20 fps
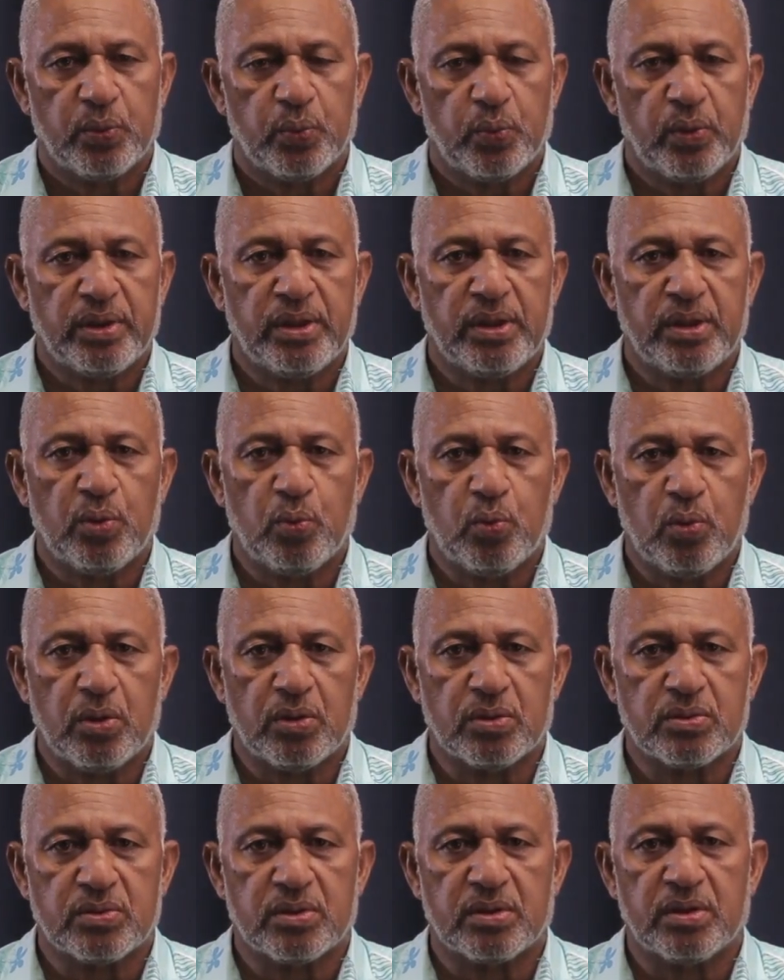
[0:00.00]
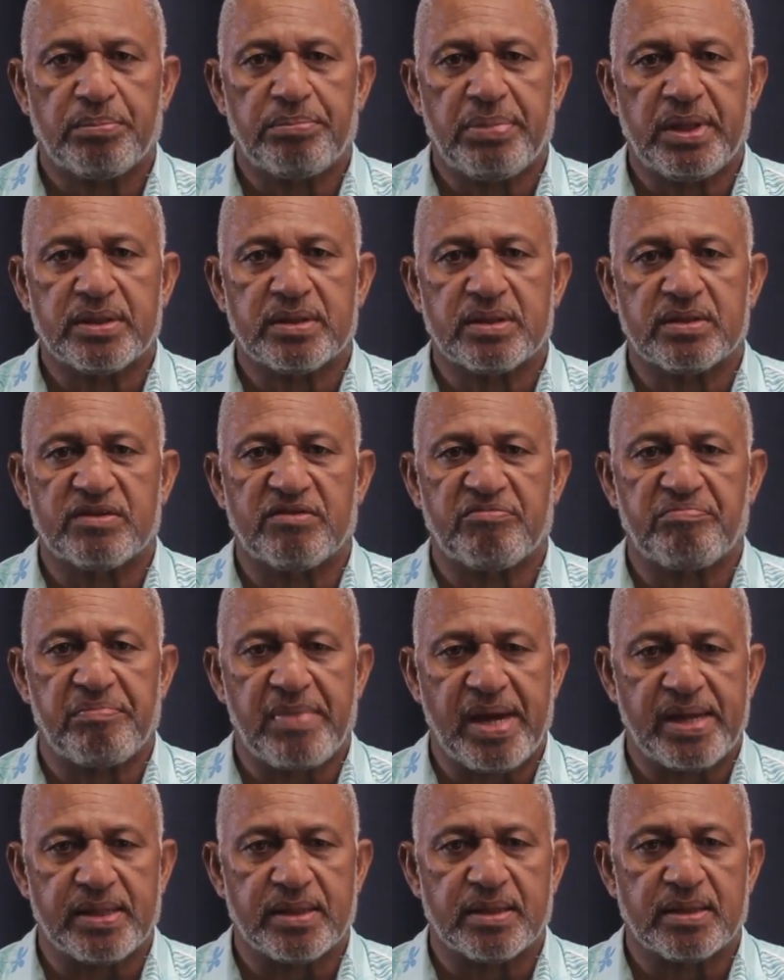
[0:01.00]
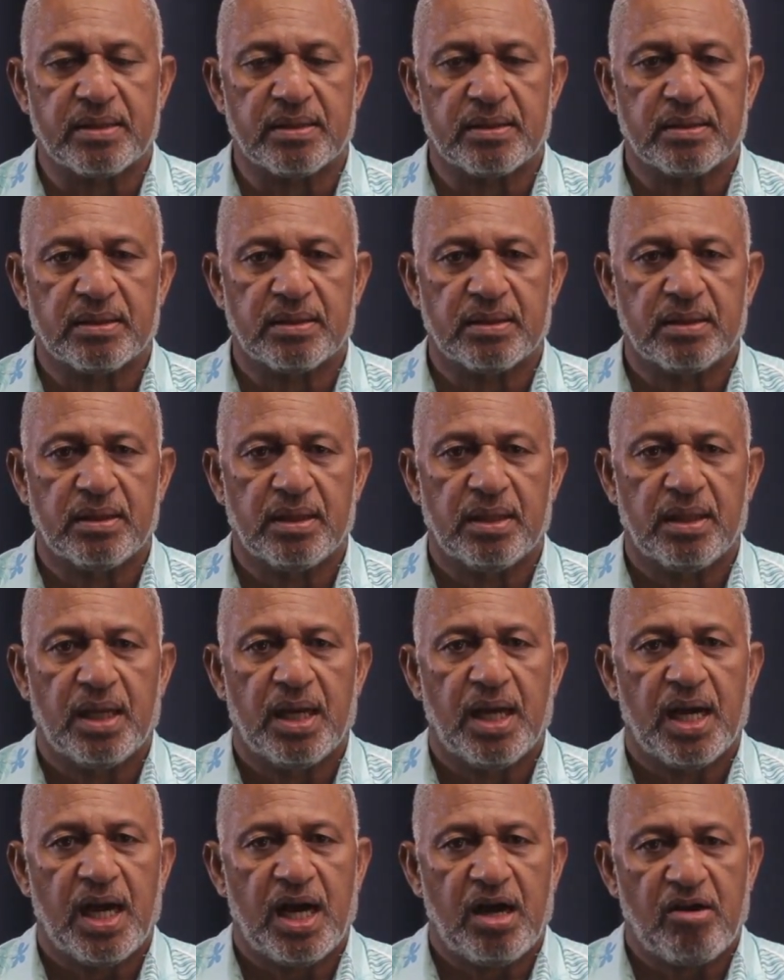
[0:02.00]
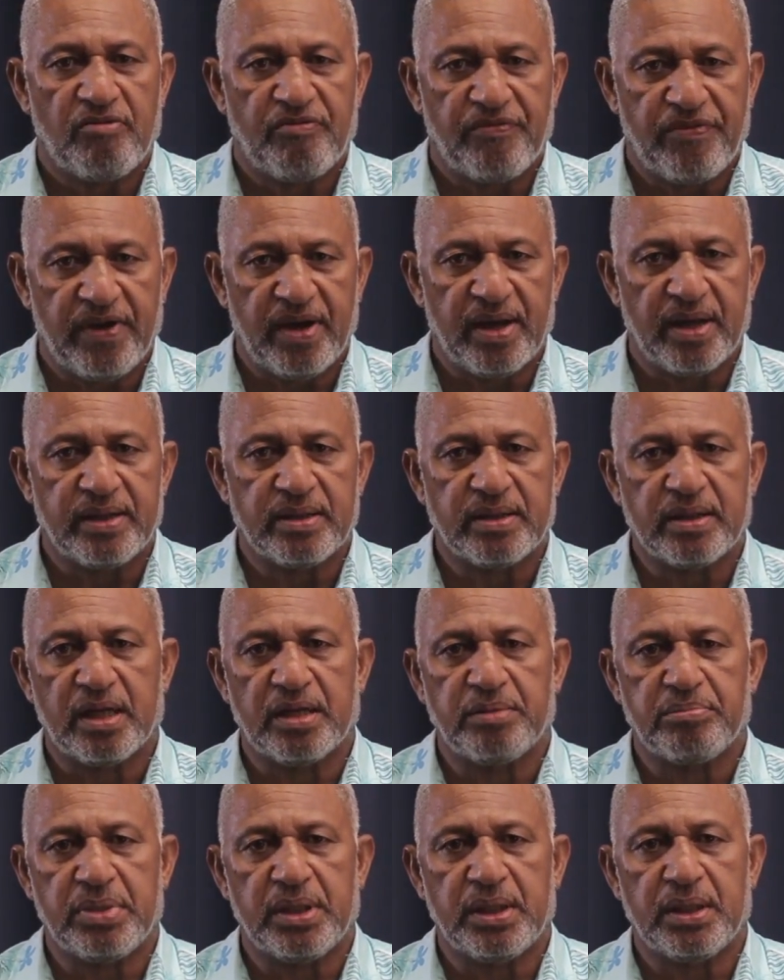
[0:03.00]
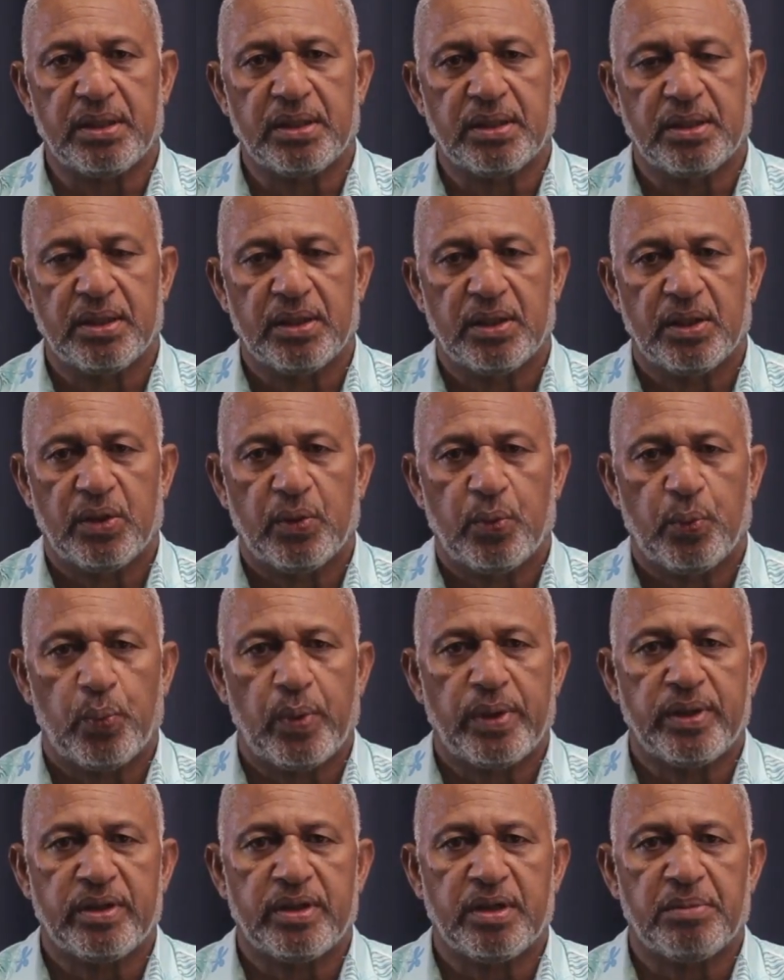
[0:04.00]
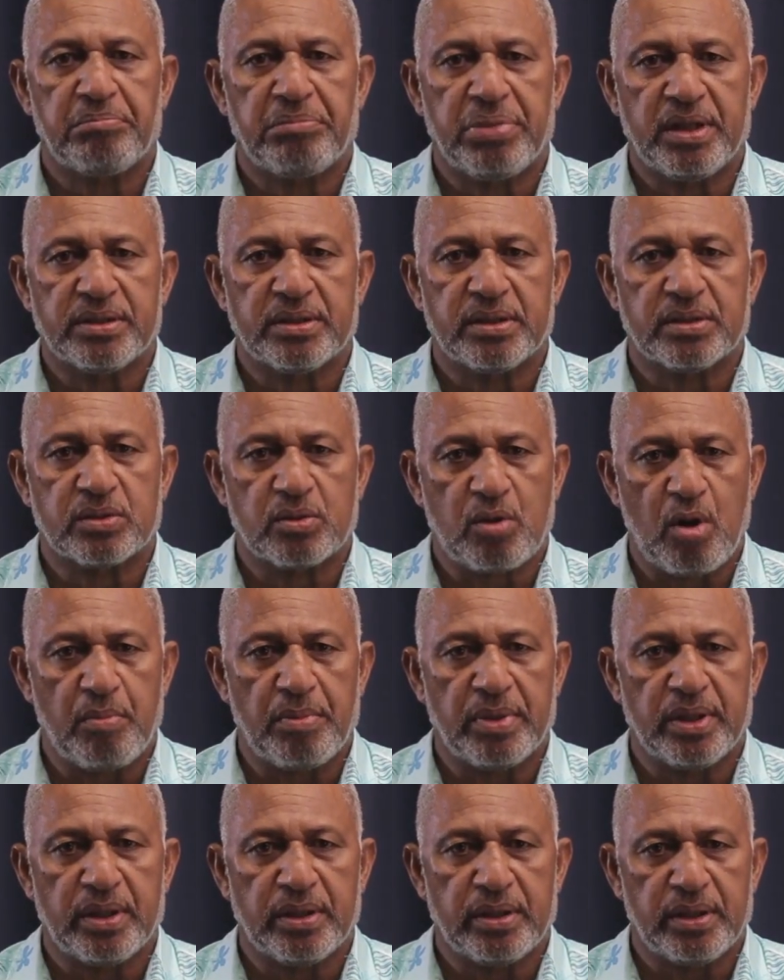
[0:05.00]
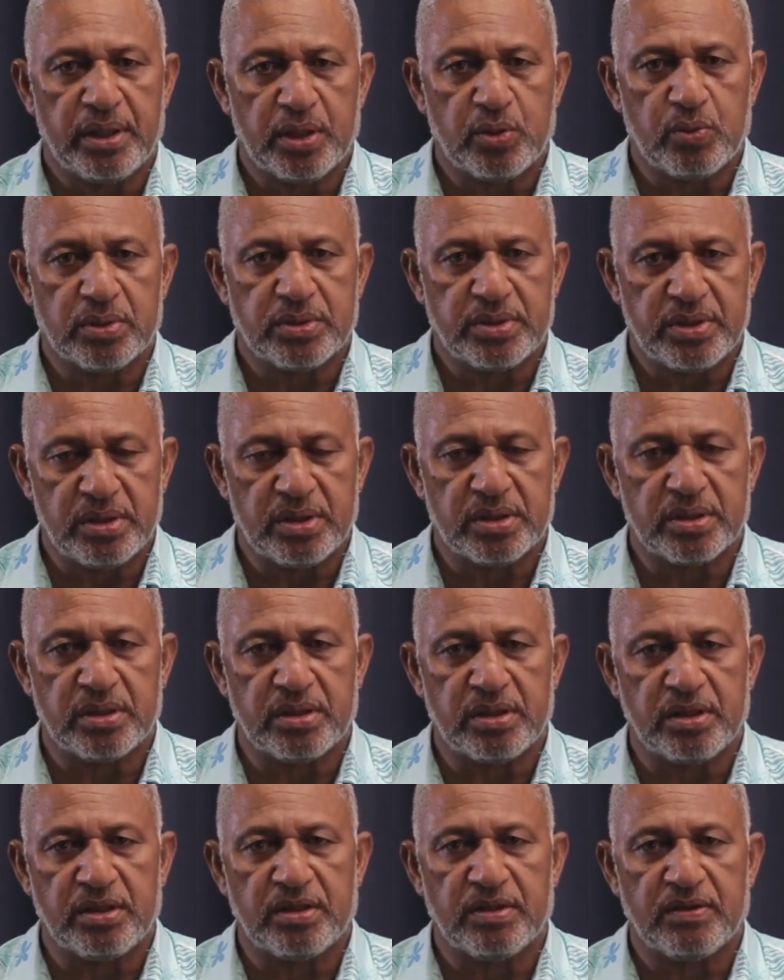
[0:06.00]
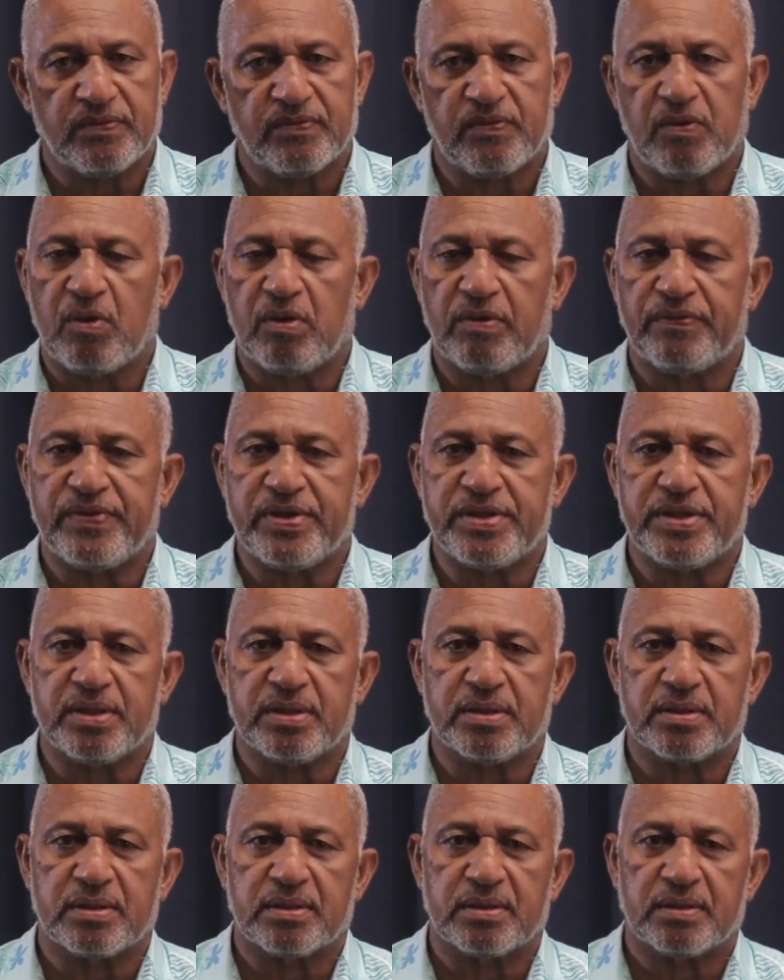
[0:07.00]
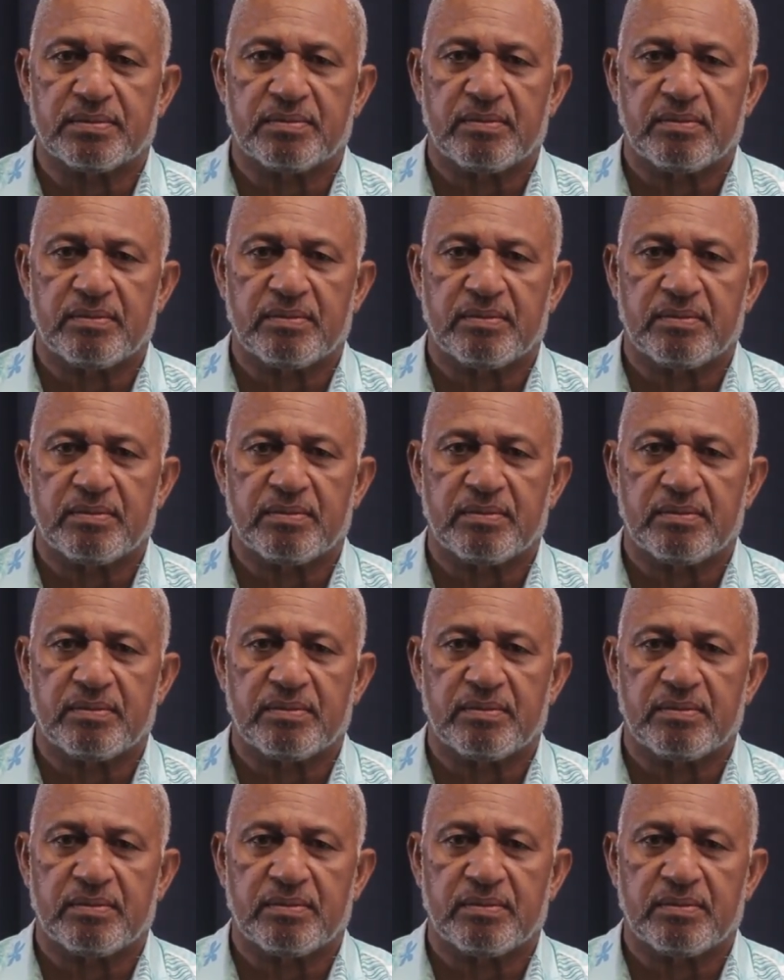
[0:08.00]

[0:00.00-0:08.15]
when it awards on the basis of merit, how fair it can be when it embraces common and equal citizenry for all Fijians,